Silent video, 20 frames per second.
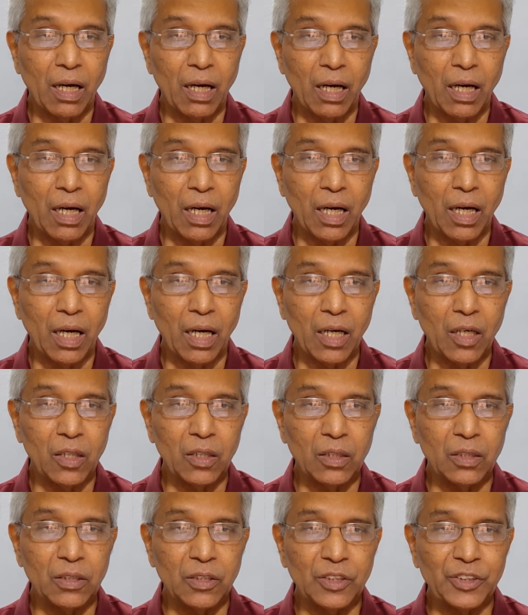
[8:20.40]

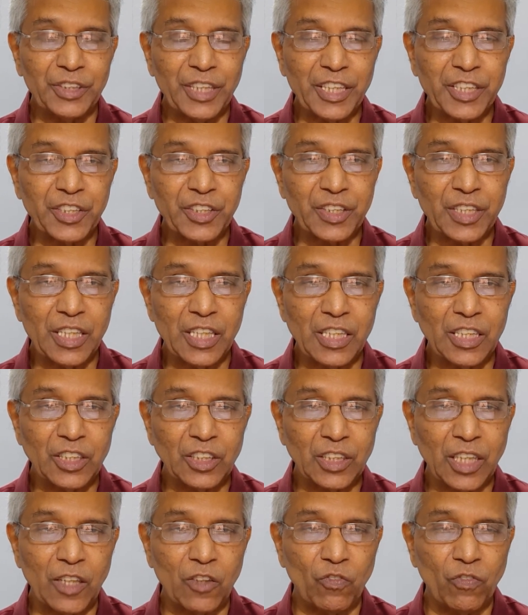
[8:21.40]
are
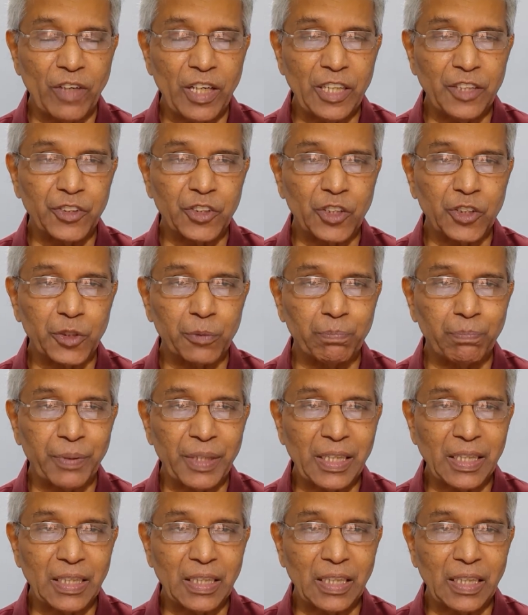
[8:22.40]
gestures and ways of
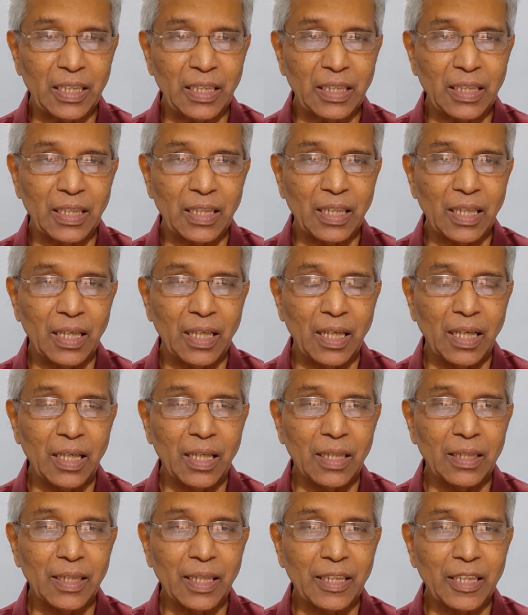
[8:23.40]
speaking
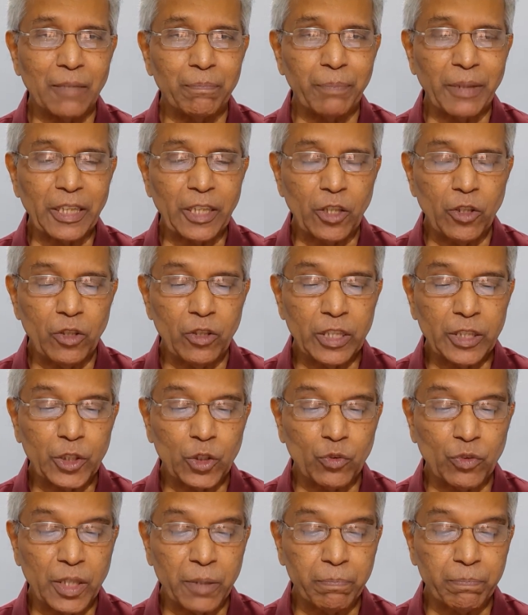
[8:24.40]
that are peculiar
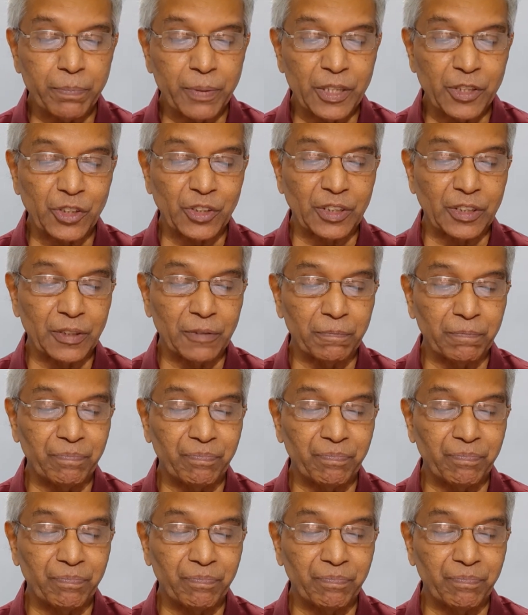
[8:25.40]
to a person.